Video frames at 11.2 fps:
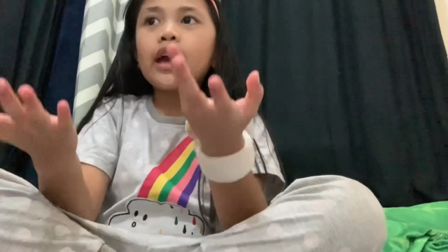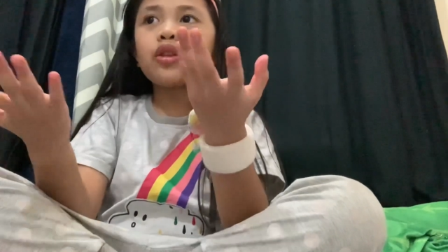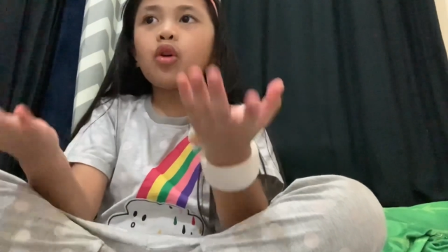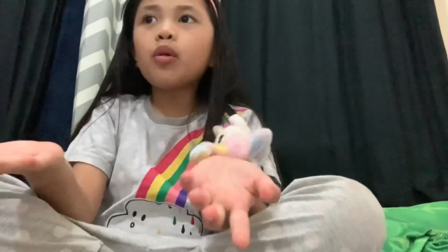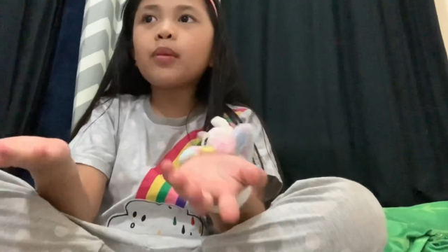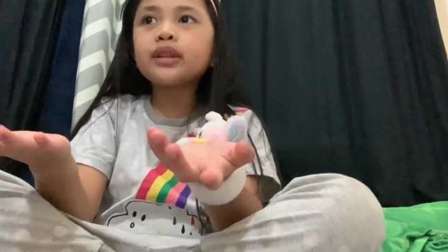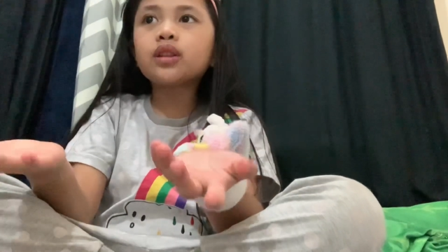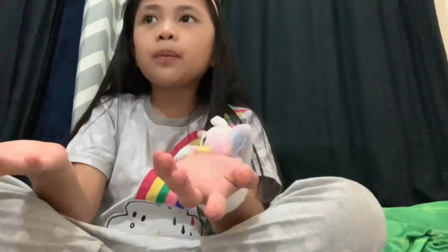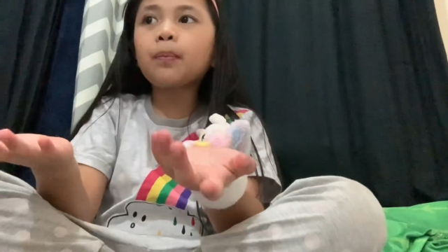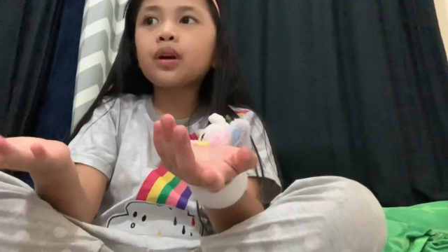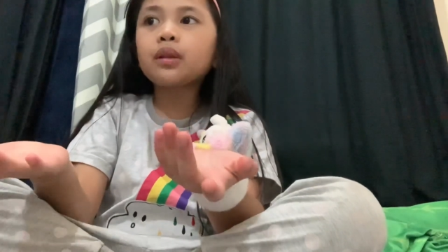always
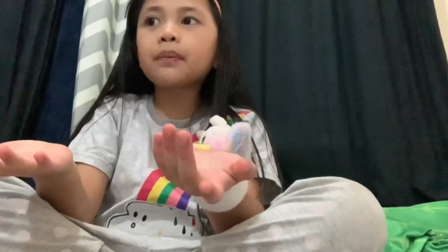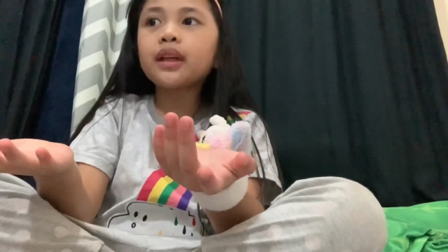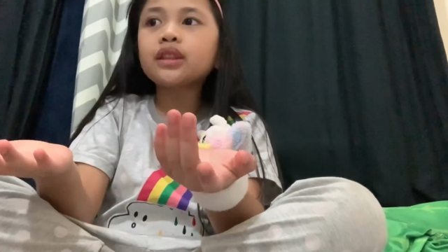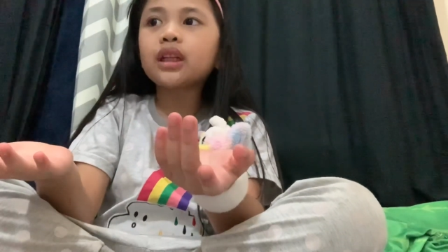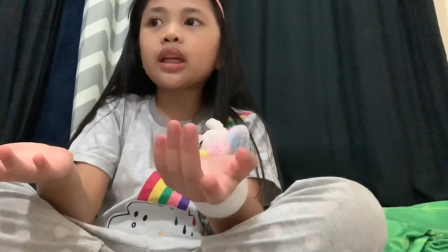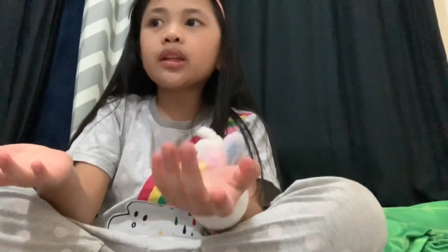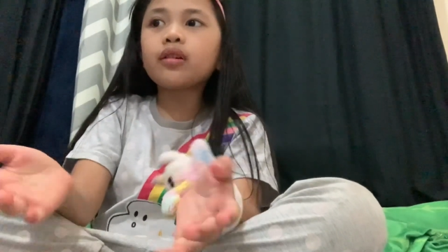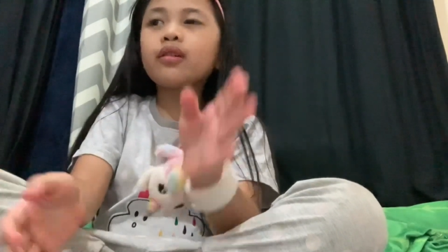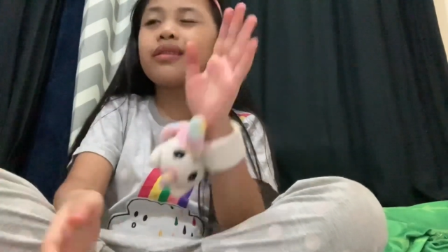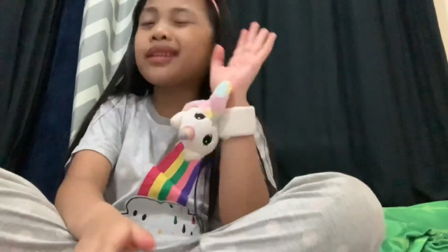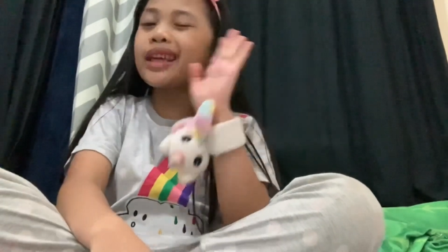support my
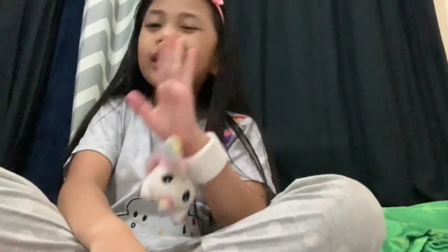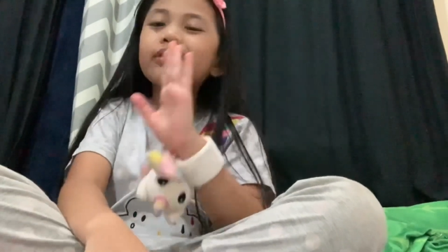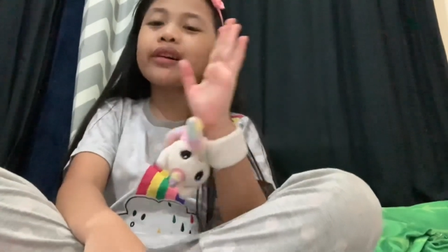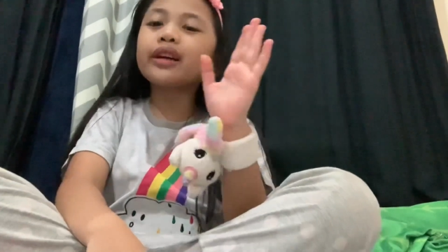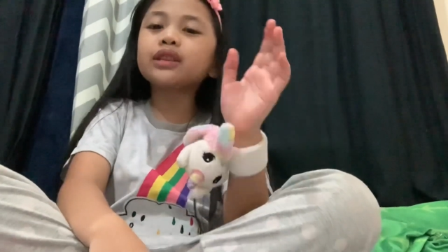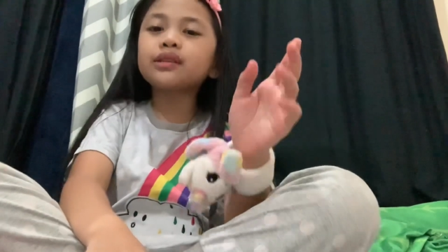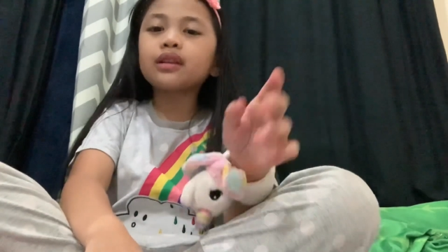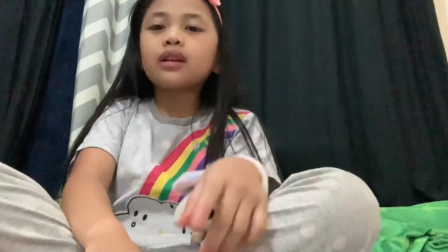channel. Thank you guys.